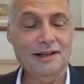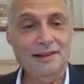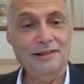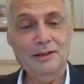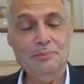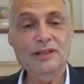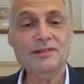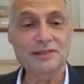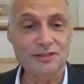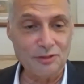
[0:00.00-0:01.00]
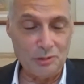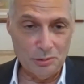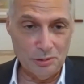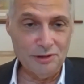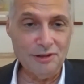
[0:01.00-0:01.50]
the business
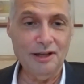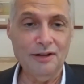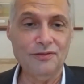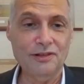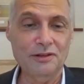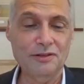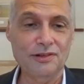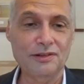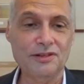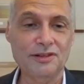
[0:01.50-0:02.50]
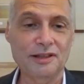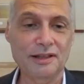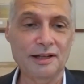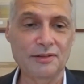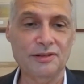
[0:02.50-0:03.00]
school of the university that
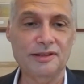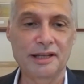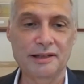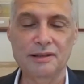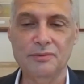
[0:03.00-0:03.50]
I was attending,